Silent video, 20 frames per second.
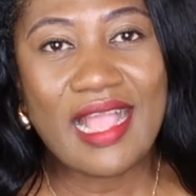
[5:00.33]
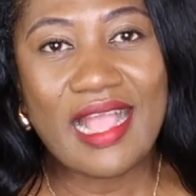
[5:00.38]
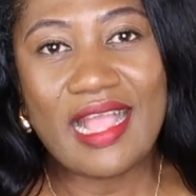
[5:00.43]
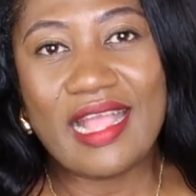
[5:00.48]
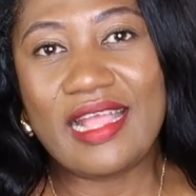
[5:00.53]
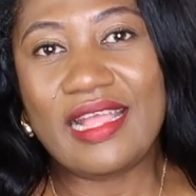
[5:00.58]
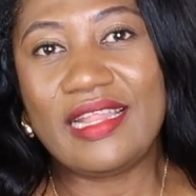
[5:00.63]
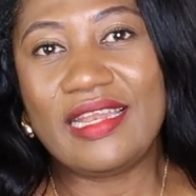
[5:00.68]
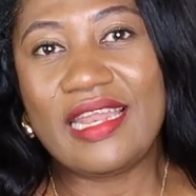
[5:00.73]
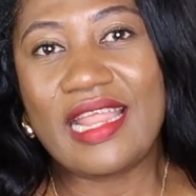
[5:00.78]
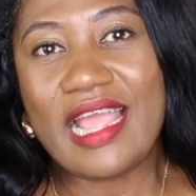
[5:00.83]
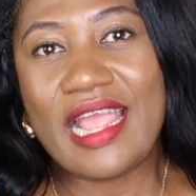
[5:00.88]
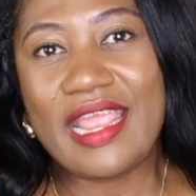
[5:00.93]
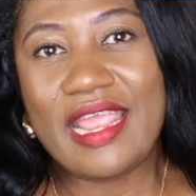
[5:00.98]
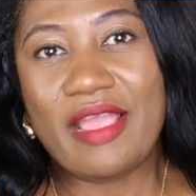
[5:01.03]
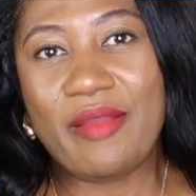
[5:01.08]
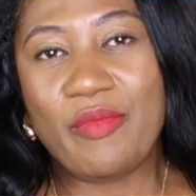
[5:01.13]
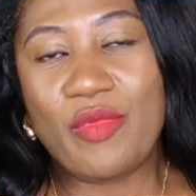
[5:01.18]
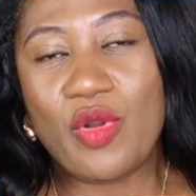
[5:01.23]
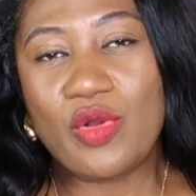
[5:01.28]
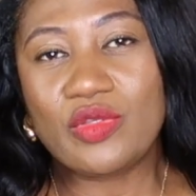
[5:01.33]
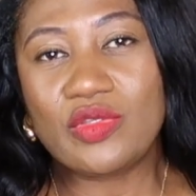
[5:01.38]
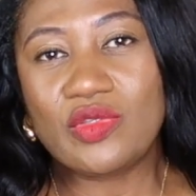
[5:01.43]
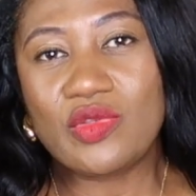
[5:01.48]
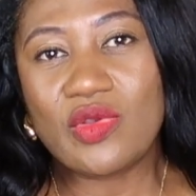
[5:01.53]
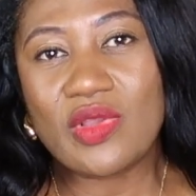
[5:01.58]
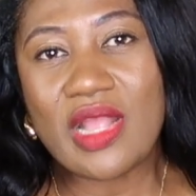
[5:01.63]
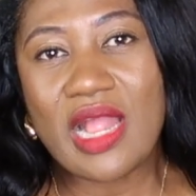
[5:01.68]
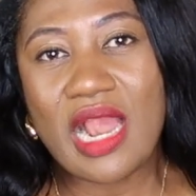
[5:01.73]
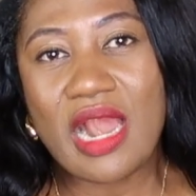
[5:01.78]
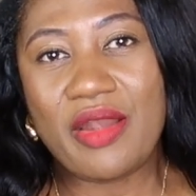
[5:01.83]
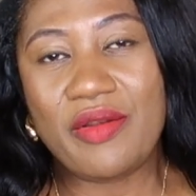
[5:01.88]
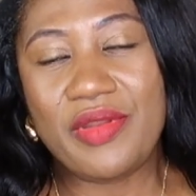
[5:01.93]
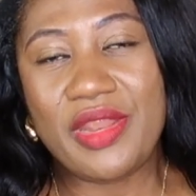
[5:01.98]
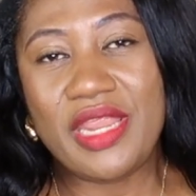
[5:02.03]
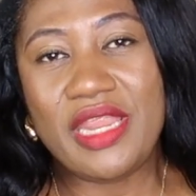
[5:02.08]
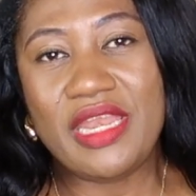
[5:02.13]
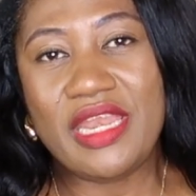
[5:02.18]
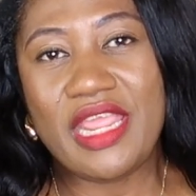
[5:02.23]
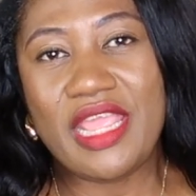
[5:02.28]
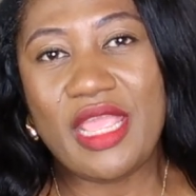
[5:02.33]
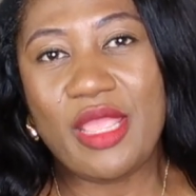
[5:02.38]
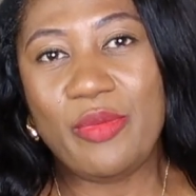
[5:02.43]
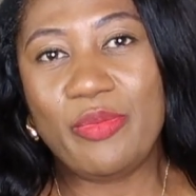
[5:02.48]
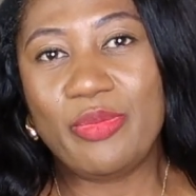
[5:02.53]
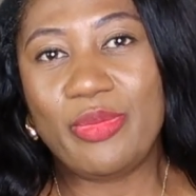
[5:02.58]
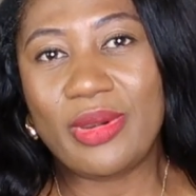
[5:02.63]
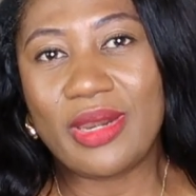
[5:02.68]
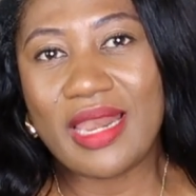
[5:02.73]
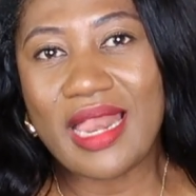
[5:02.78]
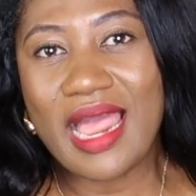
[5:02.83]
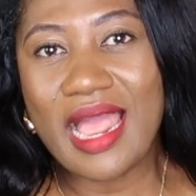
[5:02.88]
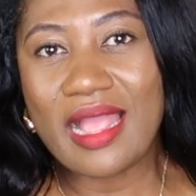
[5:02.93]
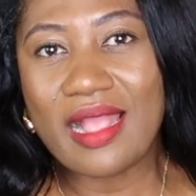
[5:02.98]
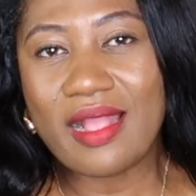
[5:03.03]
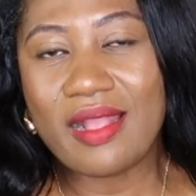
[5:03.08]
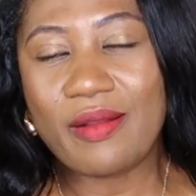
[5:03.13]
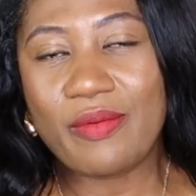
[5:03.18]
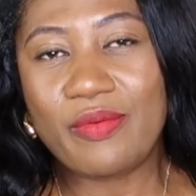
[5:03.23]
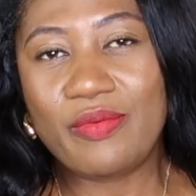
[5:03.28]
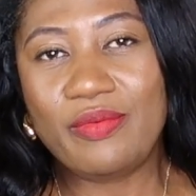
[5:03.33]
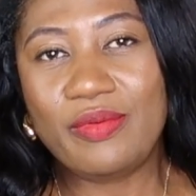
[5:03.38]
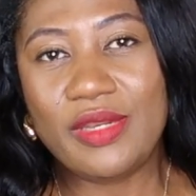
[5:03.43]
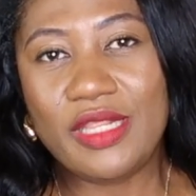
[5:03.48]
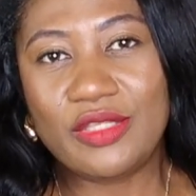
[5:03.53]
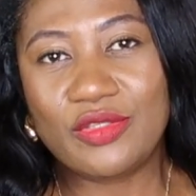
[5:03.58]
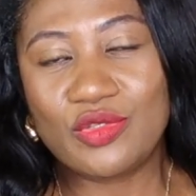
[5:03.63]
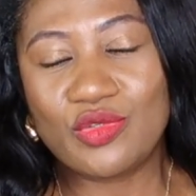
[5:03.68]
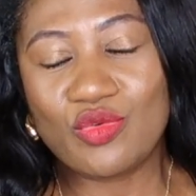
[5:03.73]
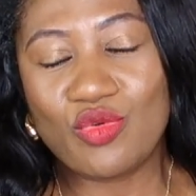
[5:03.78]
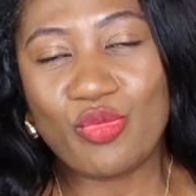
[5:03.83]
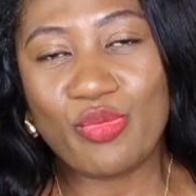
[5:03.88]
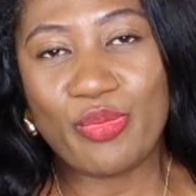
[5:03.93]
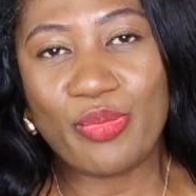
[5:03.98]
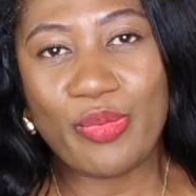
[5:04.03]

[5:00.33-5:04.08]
And I am also carrying a black little